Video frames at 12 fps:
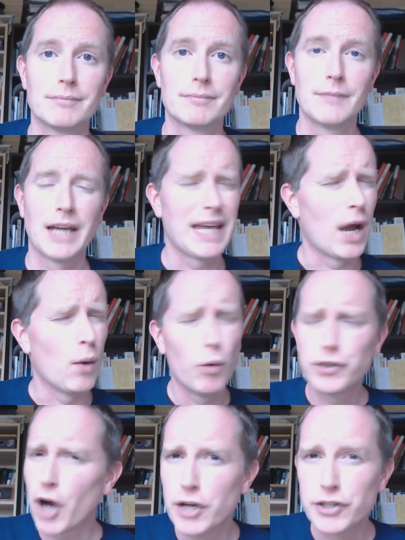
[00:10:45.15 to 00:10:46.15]
Again, I
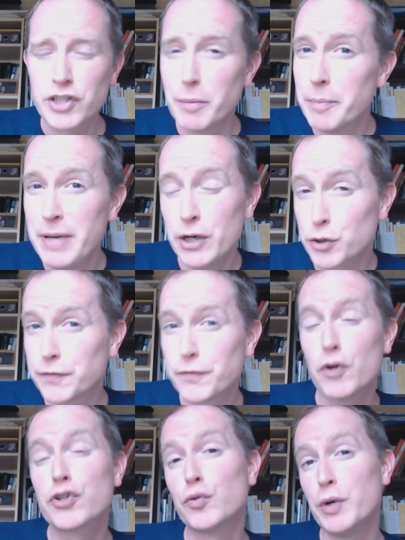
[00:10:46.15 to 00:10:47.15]
wonder how some of Peter's
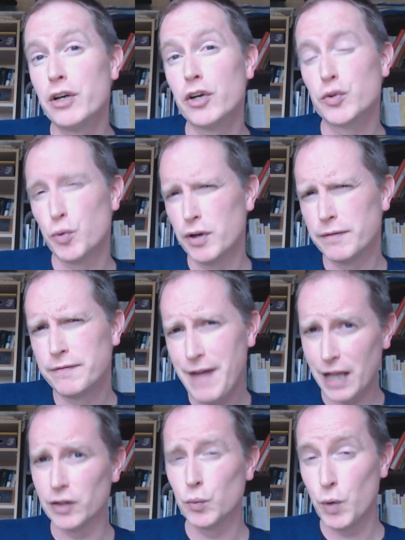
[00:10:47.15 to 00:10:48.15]
first readers would have
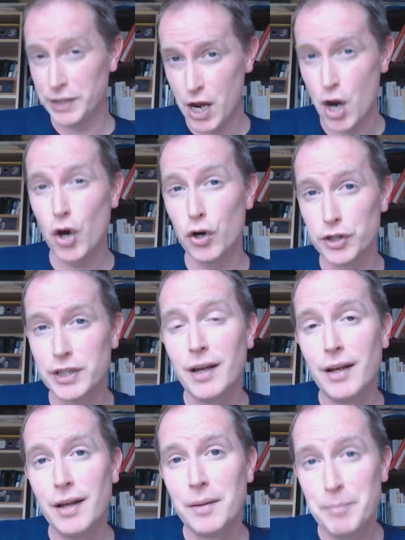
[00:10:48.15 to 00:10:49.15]
felt when they heard
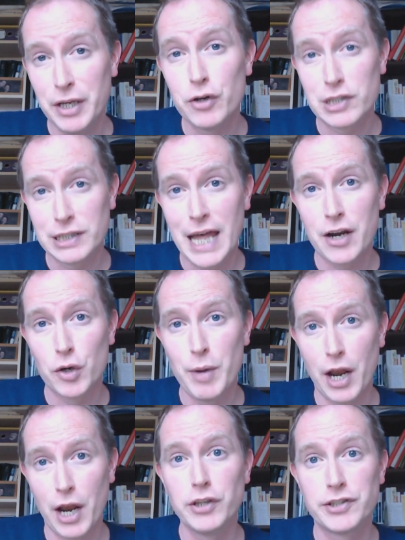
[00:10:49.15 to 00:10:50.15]
Peter's letter
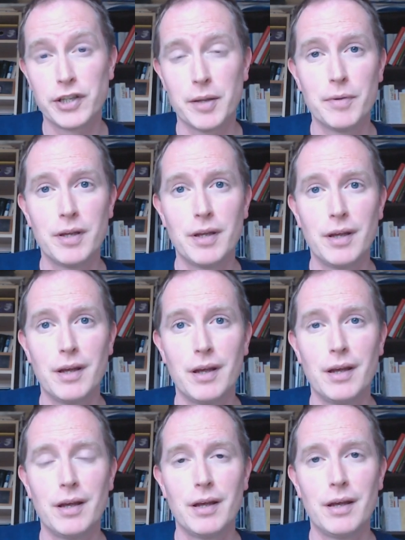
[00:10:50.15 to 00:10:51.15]
read out to them.
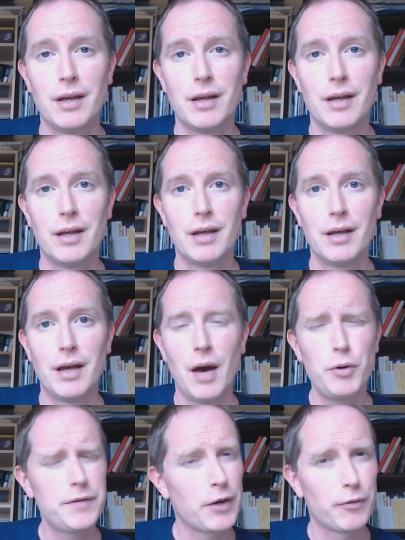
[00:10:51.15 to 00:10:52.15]

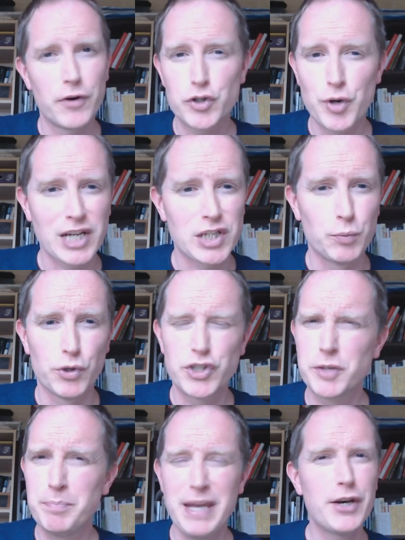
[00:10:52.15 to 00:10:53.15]
I wonder if their first reaction was
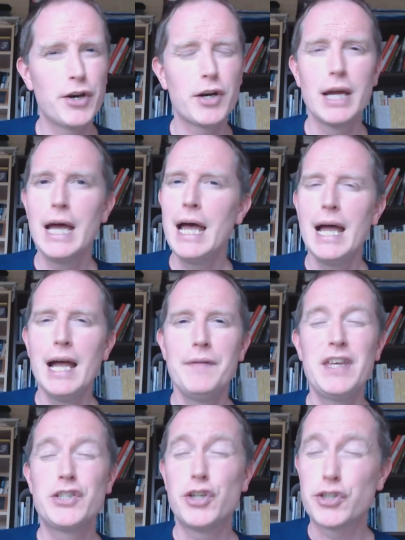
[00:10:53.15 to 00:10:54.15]
just, Peter,
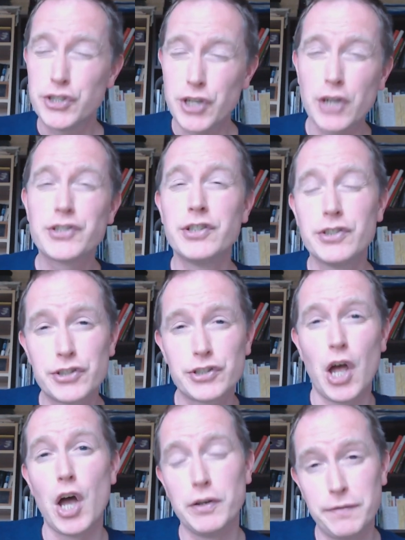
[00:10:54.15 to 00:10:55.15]
this just doesn't
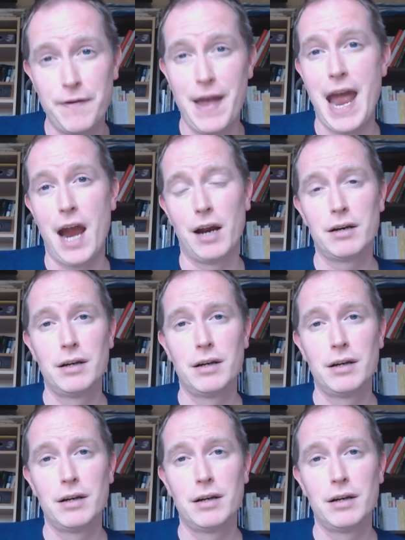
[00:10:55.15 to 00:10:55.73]
sound fair.